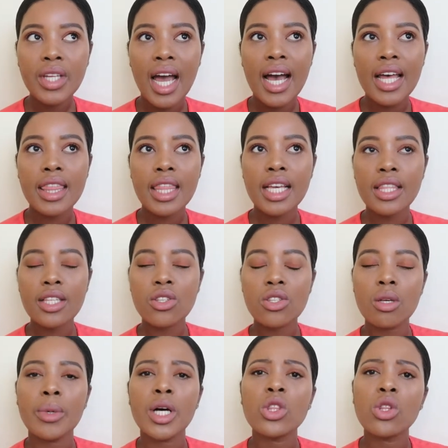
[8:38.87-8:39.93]
I think this
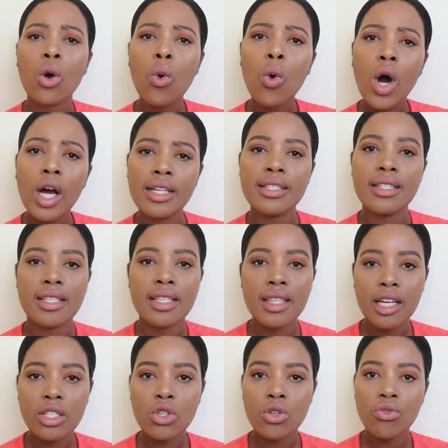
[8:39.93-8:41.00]
is about the quality
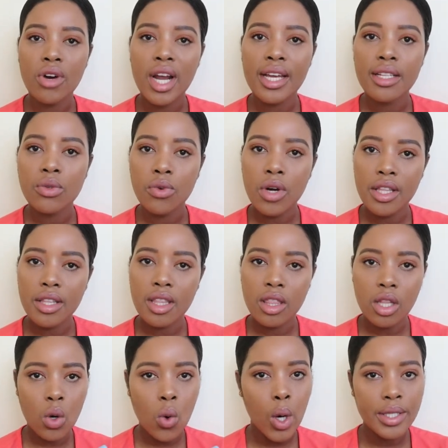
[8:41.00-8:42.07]
that you write rather than
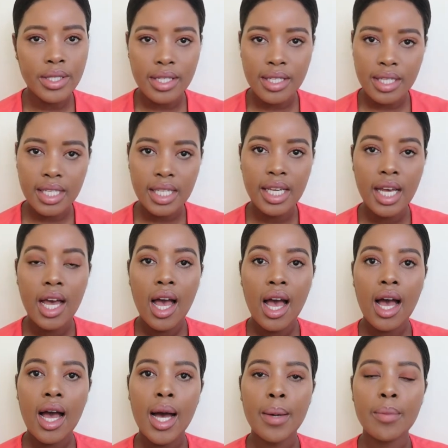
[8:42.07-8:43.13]
the quantity.
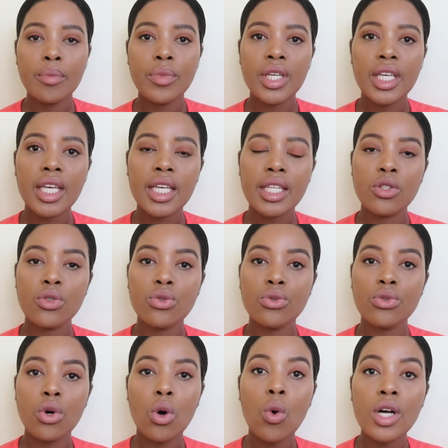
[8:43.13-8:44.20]

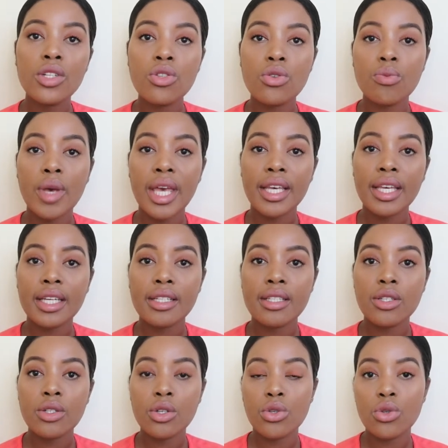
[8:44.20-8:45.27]
You don't want to make
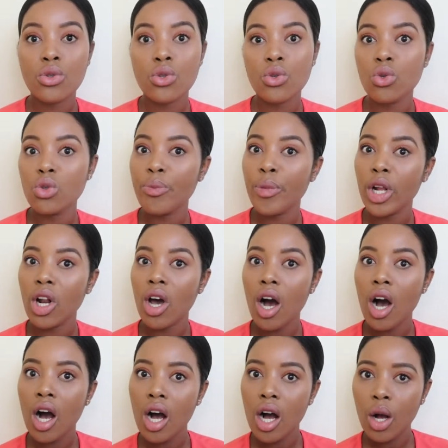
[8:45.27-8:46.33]
it super
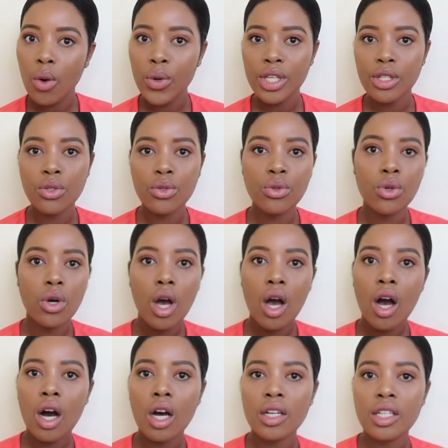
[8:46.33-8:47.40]
long where you
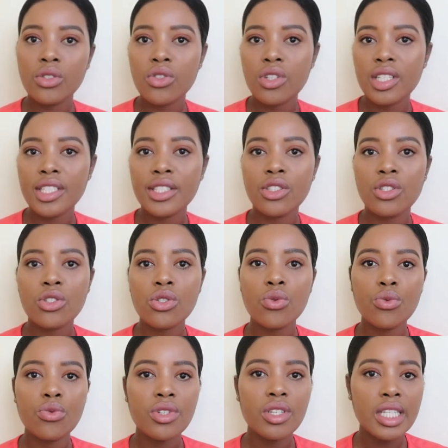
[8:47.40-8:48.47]
are literally just
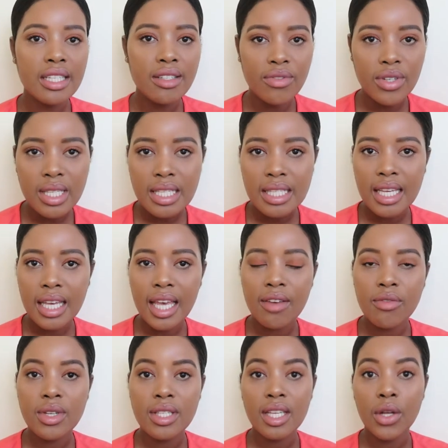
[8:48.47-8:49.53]
revisiting
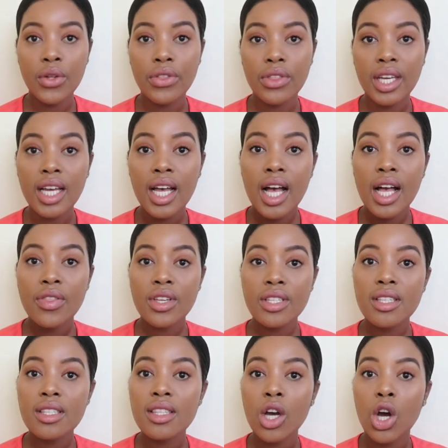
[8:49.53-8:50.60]
every single thing.
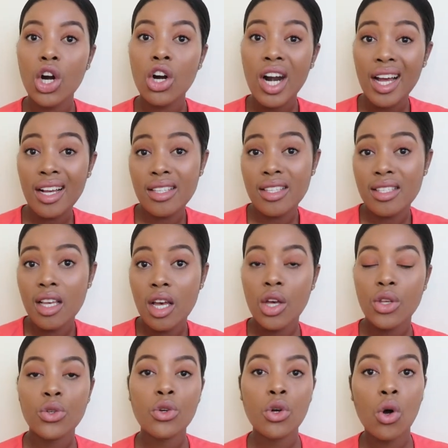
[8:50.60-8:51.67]
This is the crux,
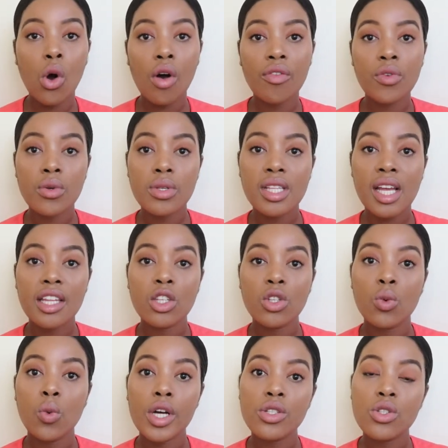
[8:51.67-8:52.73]
you know, of your study.
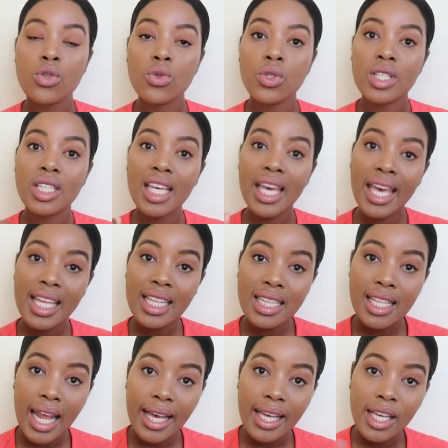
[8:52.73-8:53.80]
You want to
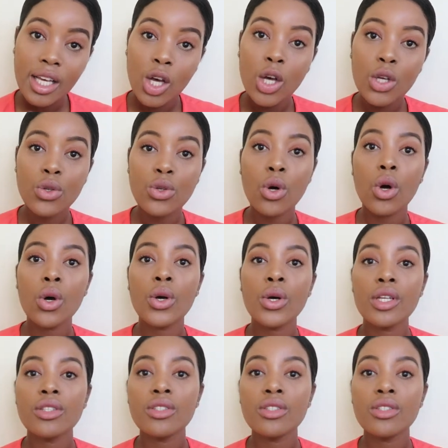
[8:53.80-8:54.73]
hit, like, you know,